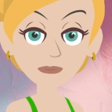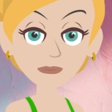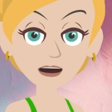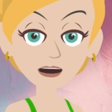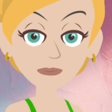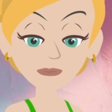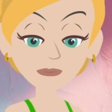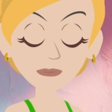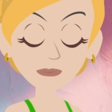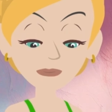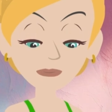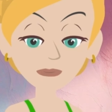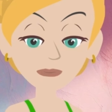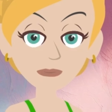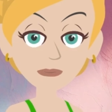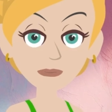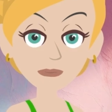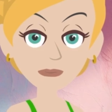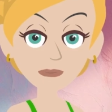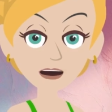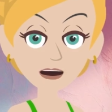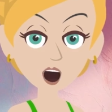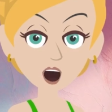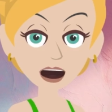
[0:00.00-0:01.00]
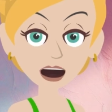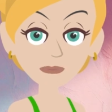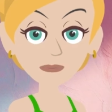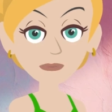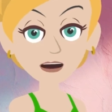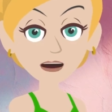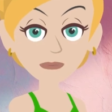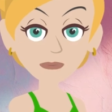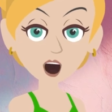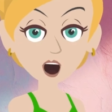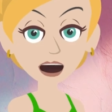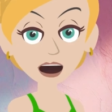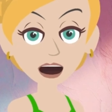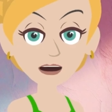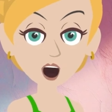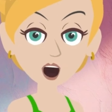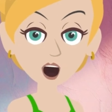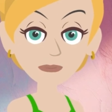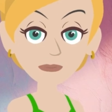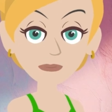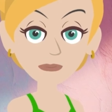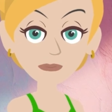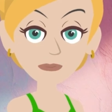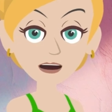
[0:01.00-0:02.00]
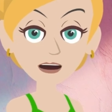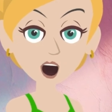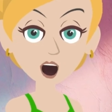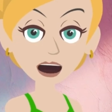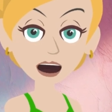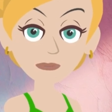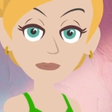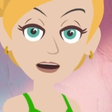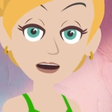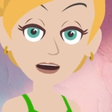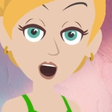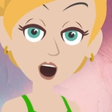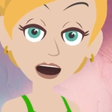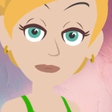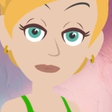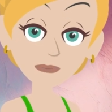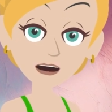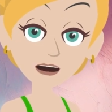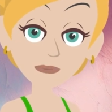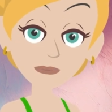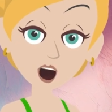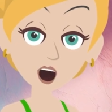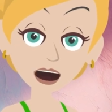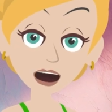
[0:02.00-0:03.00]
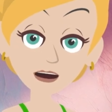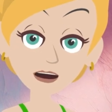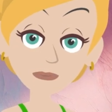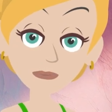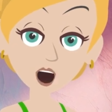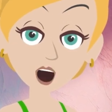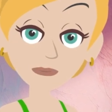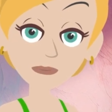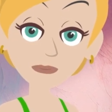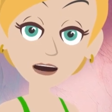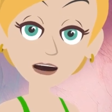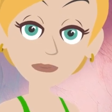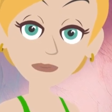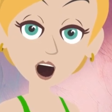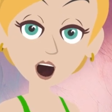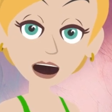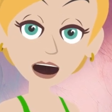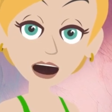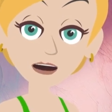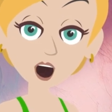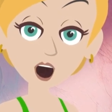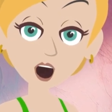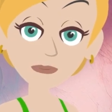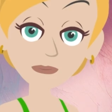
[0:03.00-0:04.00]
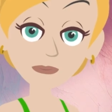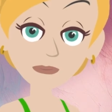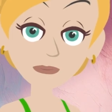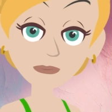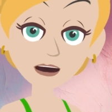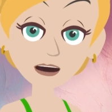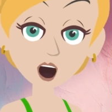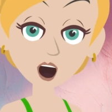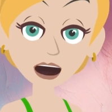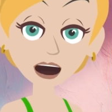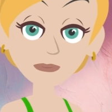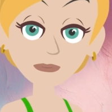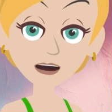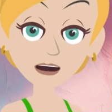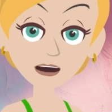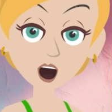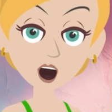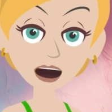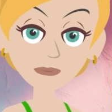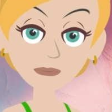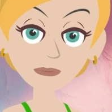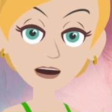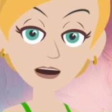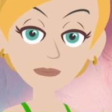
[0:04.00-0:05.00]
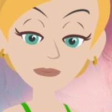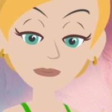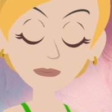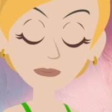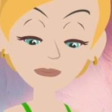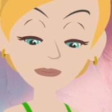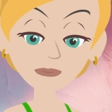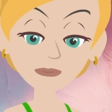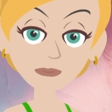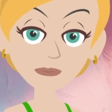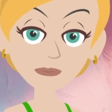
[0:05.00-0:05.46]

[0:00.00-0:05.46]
The vortex is the vibrational holding place of all of the desires that you've launched.